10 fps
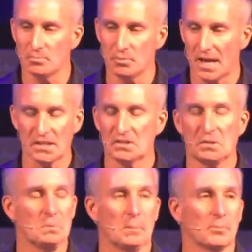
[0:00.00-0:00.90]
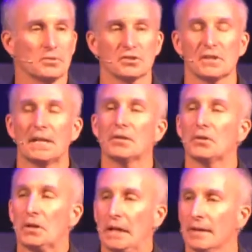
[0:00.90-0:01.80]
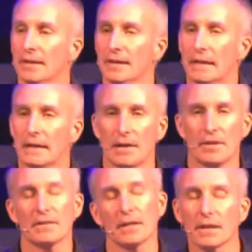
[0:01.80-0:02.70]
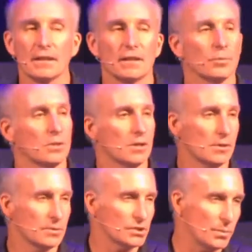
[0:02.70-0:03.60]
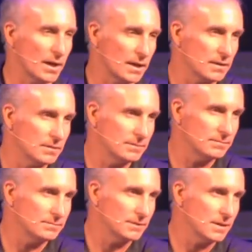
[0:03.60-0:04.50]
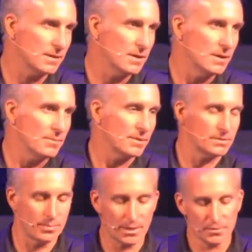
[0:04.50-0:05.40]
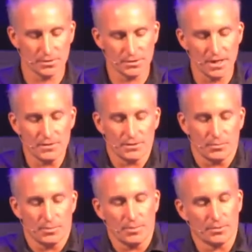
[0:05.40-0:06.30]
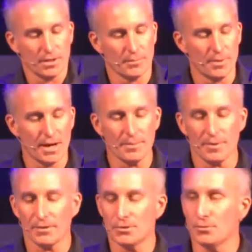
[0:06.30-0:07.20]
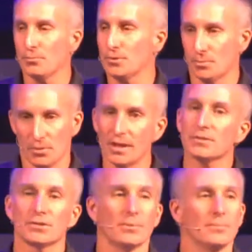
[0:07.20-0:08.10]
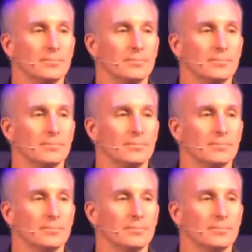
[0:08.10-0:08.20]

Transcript: blasting people or slandering. And I think that gained him a lot of respect, okay? Because the Bible says that when people talk bad about you, to bless them.